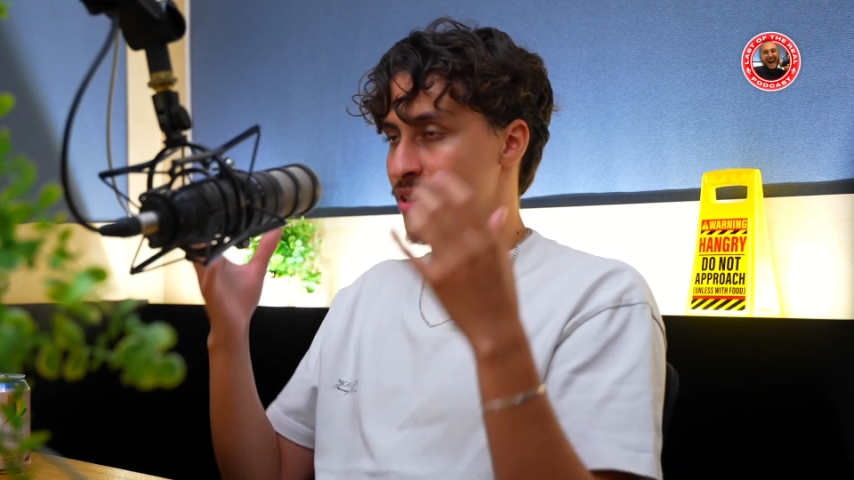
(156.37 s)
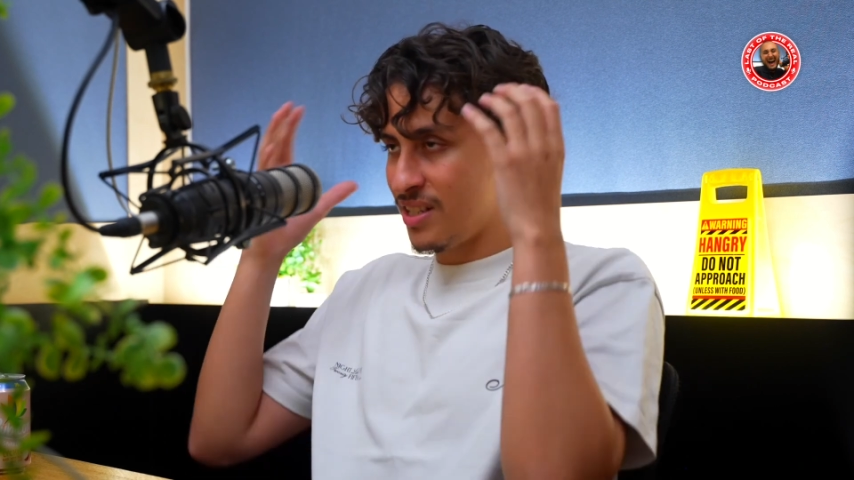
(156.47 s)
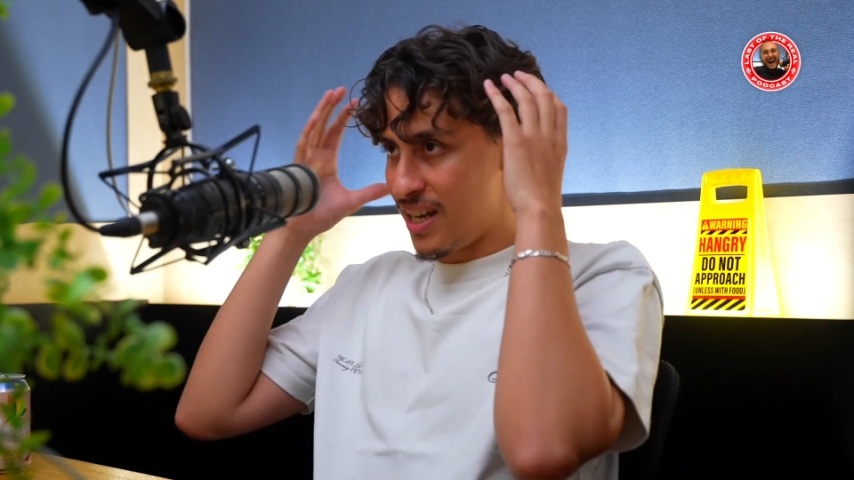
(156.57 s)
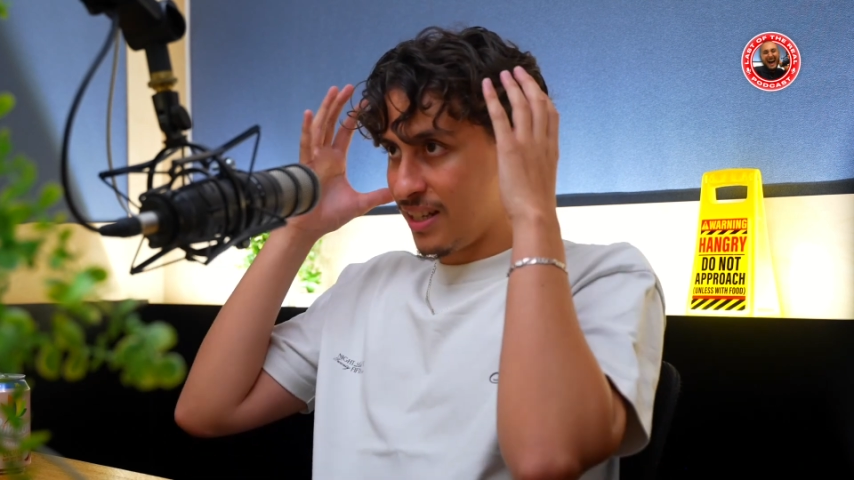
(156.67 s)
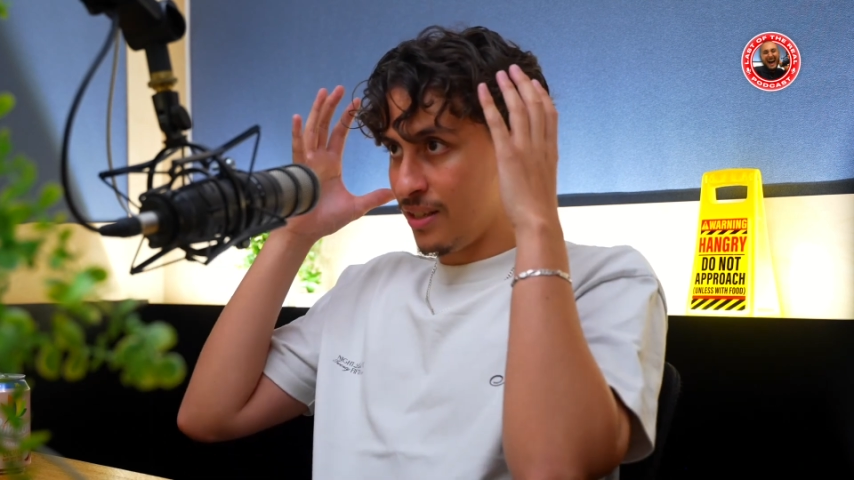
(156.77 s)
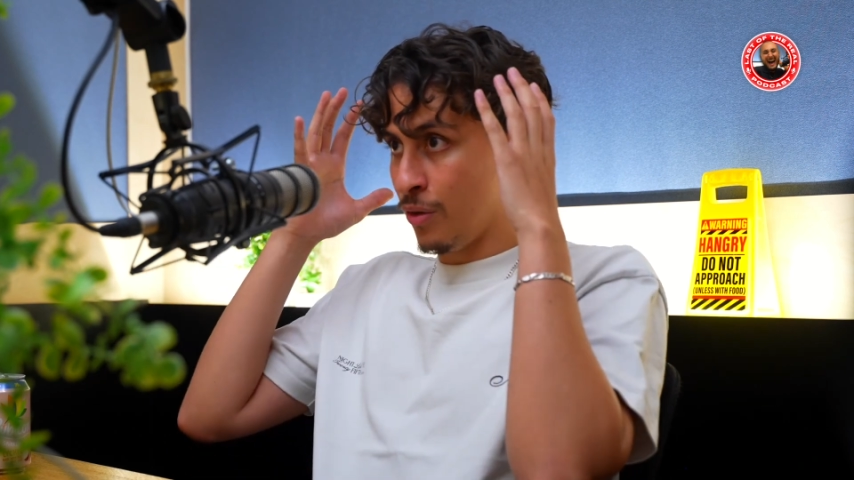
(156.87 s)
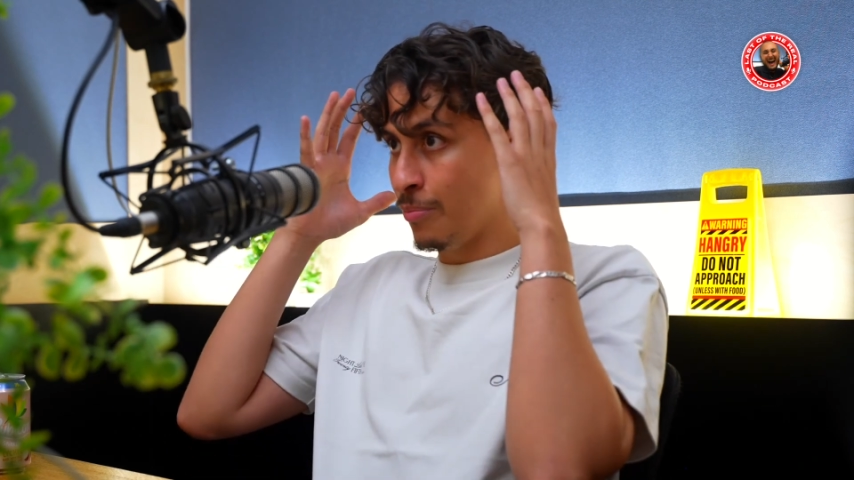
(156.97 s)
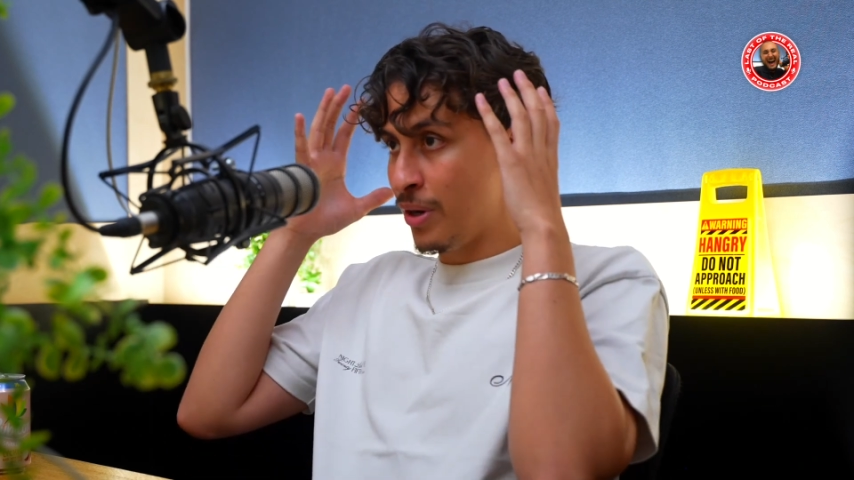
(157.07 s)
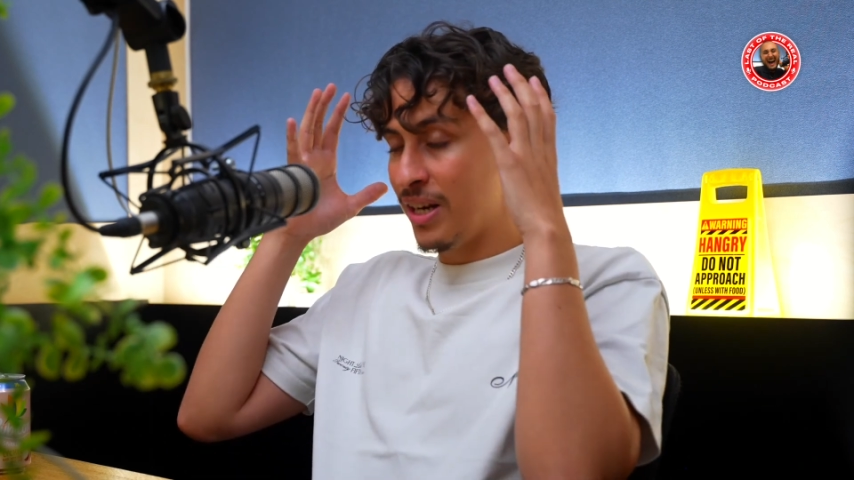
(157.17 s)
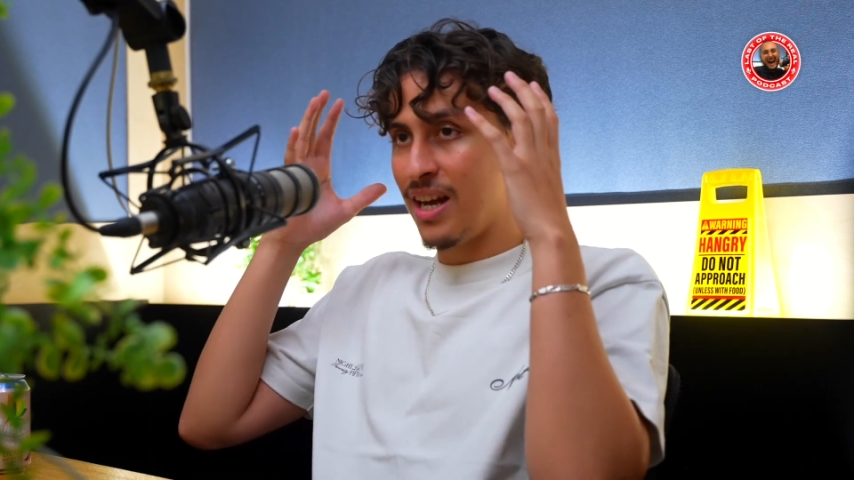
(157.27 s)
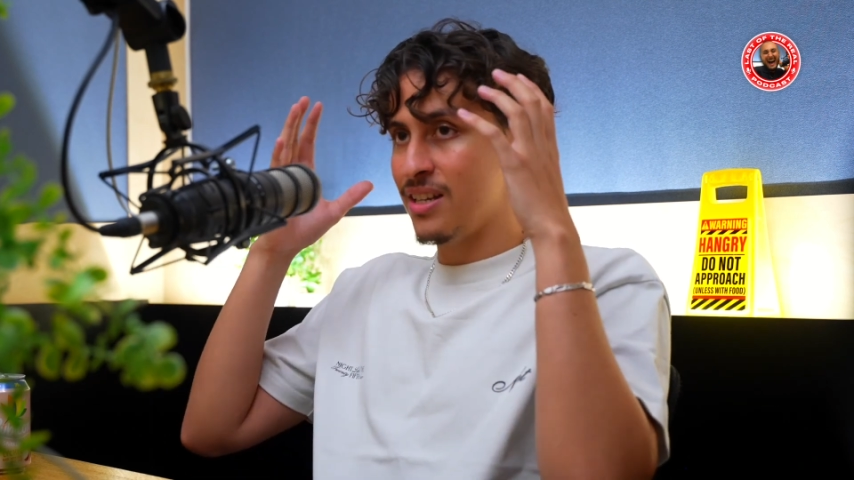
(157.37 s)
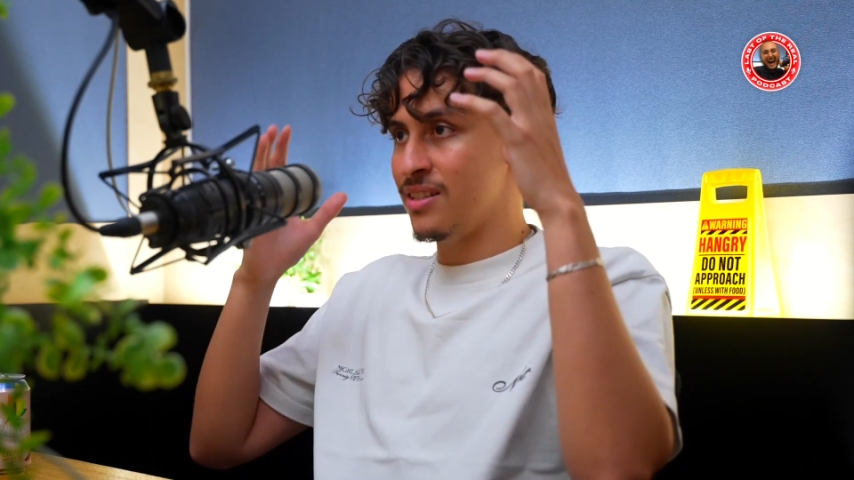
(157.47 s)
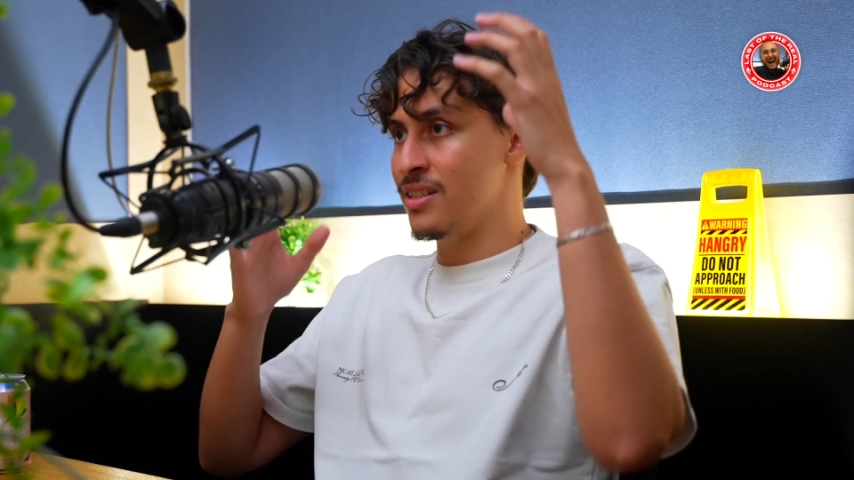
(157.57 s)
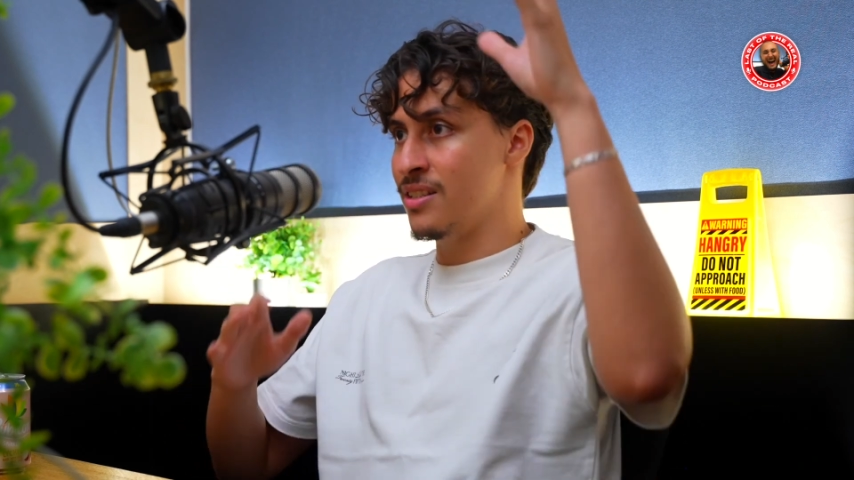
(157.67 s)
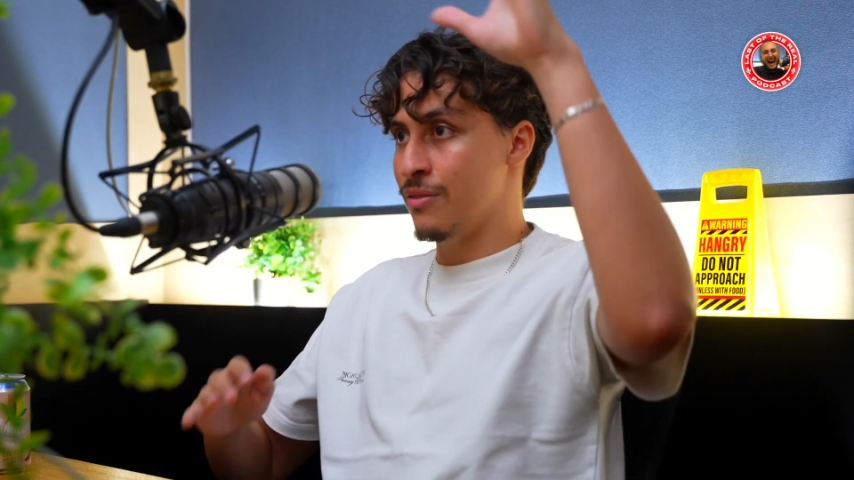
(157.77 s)
it's like your brain has
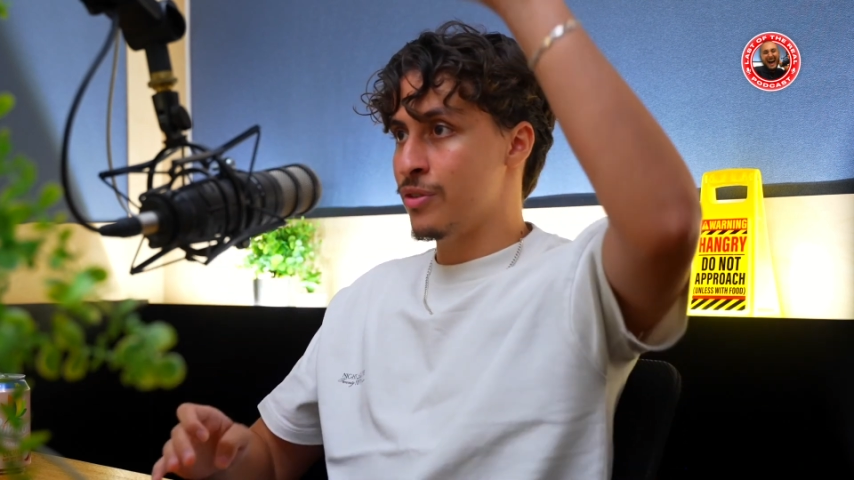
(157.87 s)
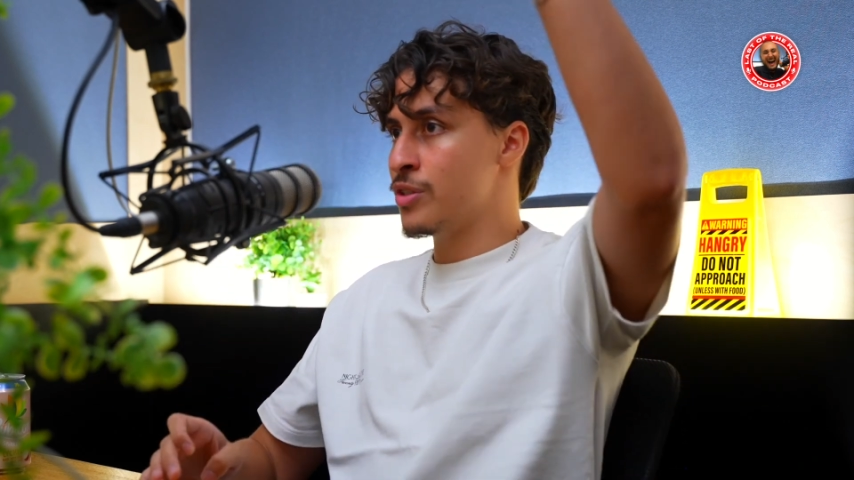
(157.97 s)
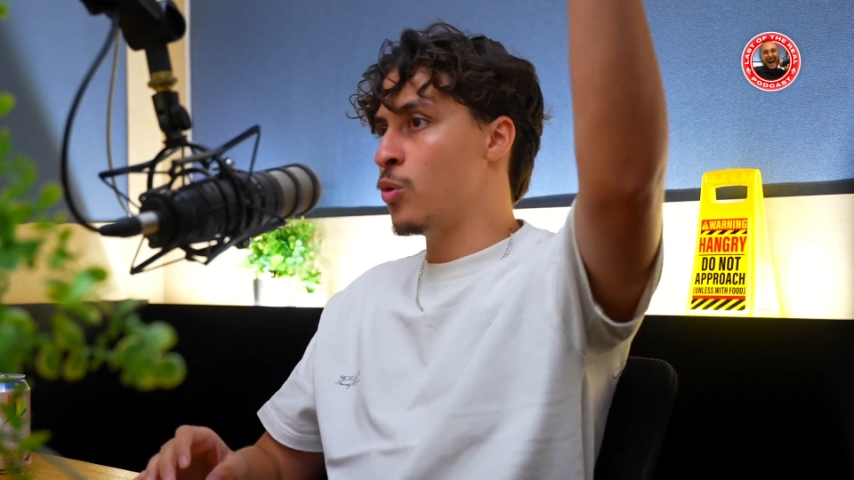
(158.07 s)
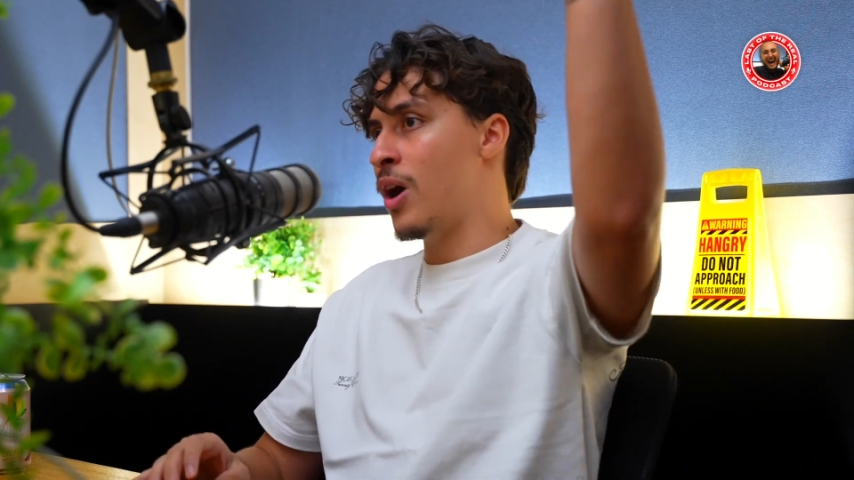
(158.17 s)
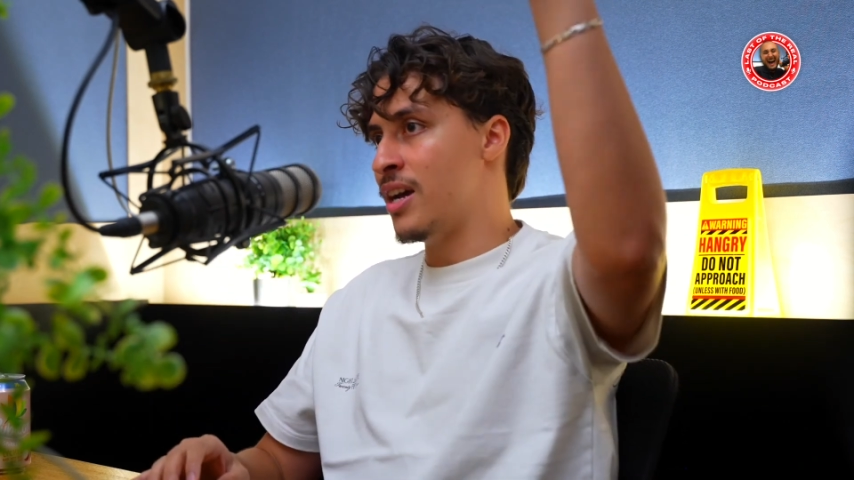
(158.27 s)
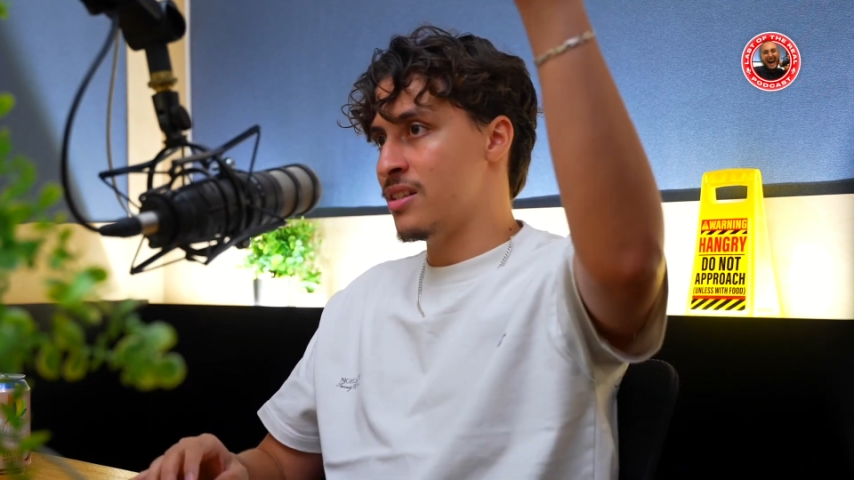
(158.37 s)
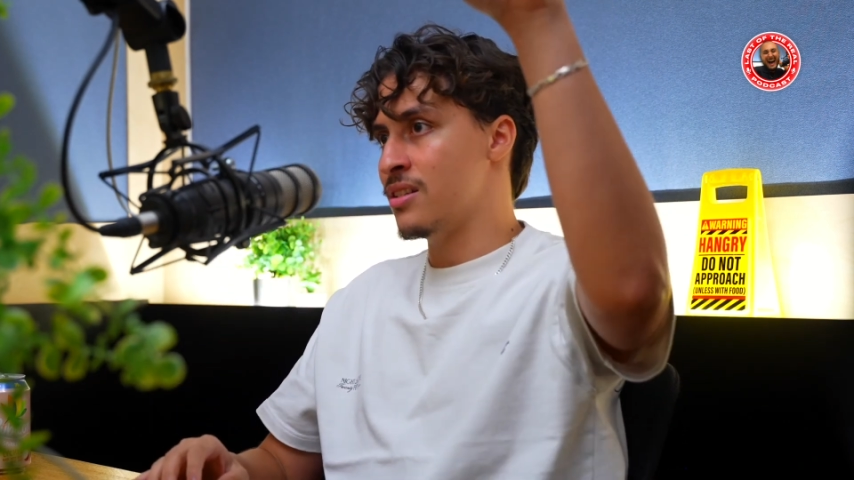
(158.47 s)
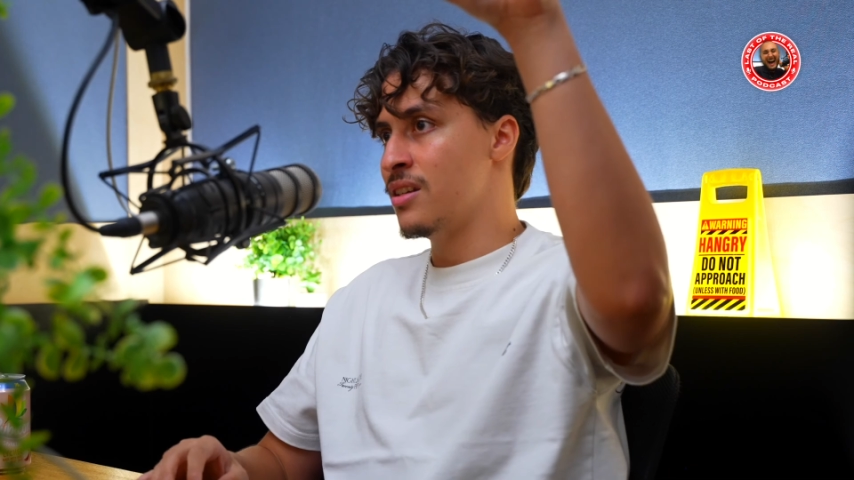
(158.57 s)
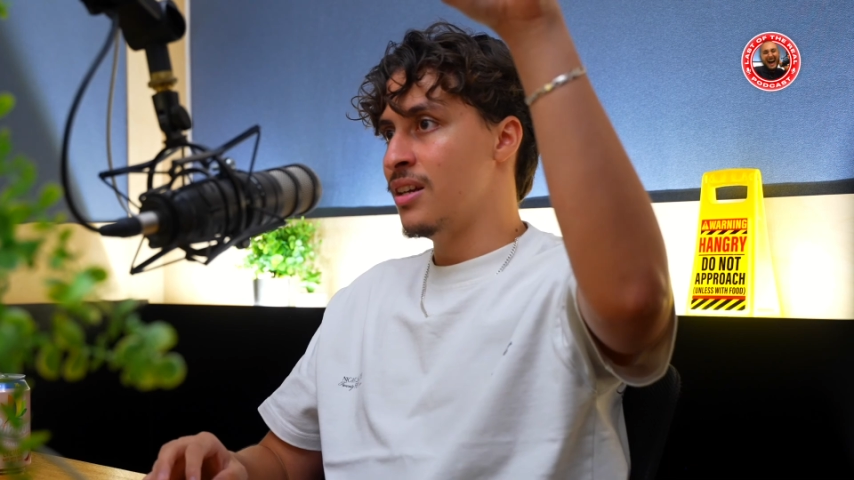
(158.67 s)
these invisible eyes